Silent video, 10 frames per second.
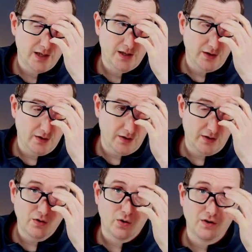
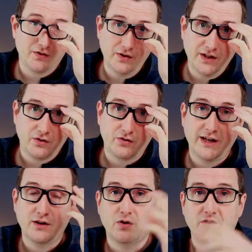you also need to
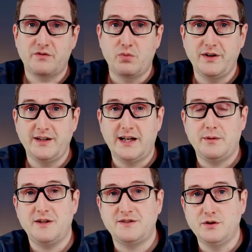create a corresponding
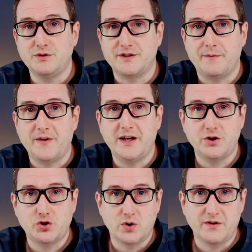database user and
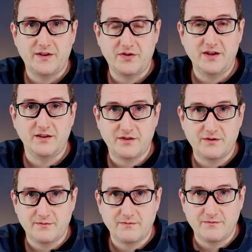ensure that these
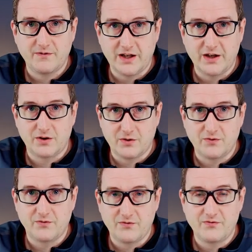
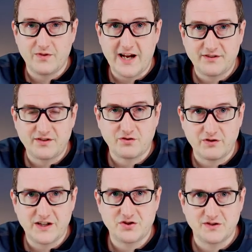access
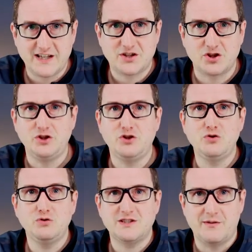credentials actually
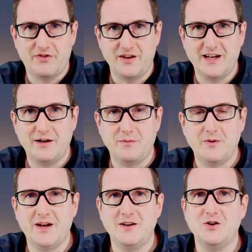do something, and
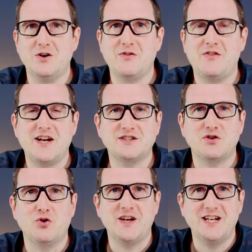that there's
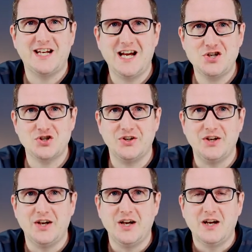authentication
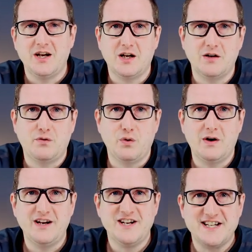
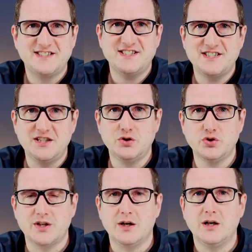for an existing
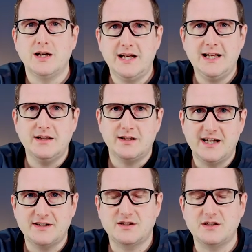user in the
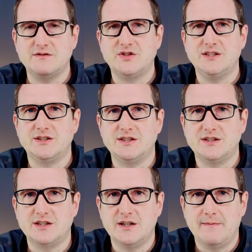data service instance.